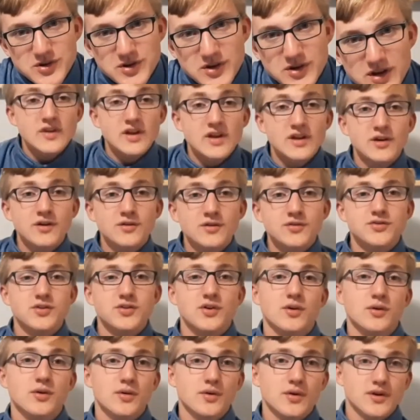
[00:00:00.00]
And
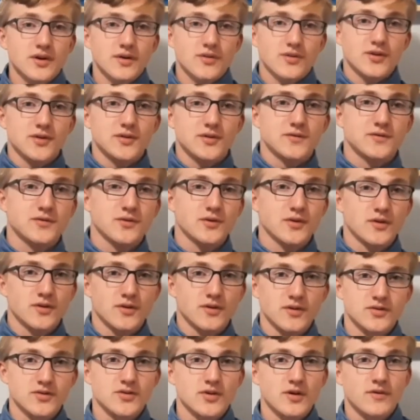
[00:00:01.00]
also another use
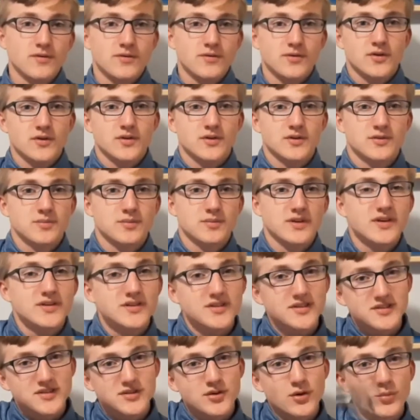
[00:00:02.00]
for sulfur is because
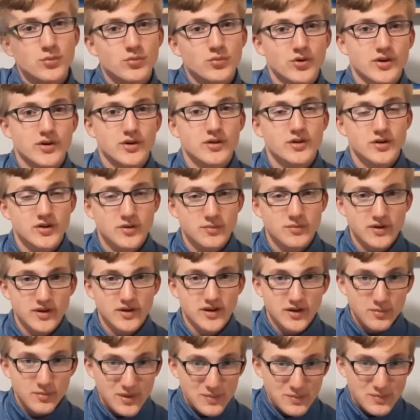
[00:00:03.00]
it's so brittle and it
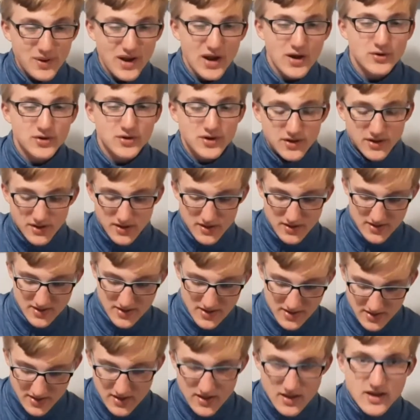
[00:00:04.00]
can be pounded
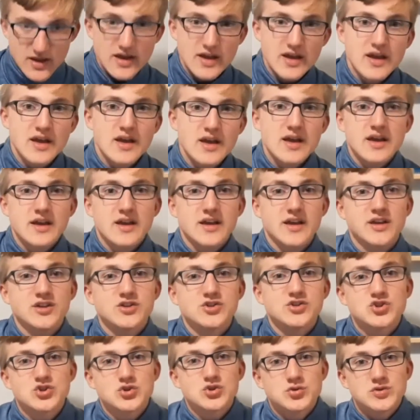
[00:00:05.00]

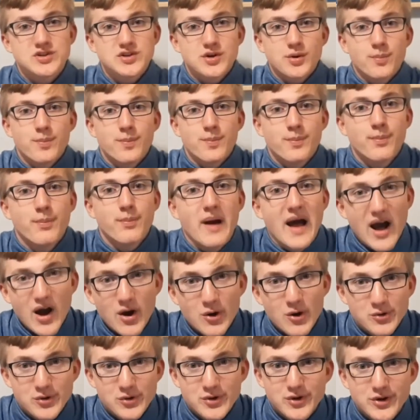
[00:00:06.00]
into little
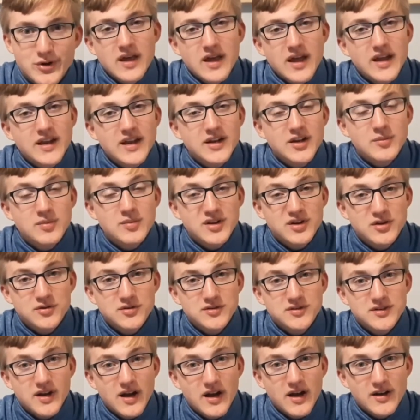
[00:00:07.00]
powder, and it can be
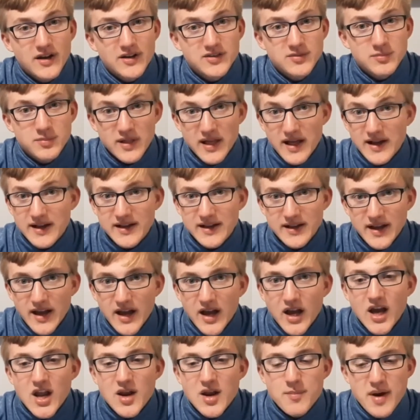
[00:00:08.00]
used as black
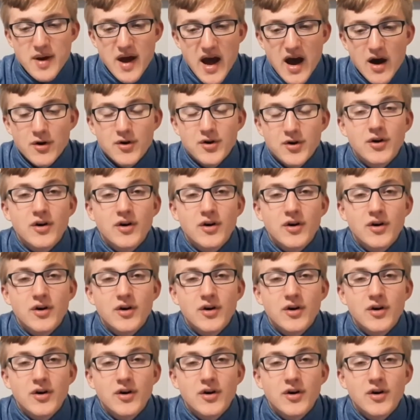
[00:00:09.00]
gunpowder.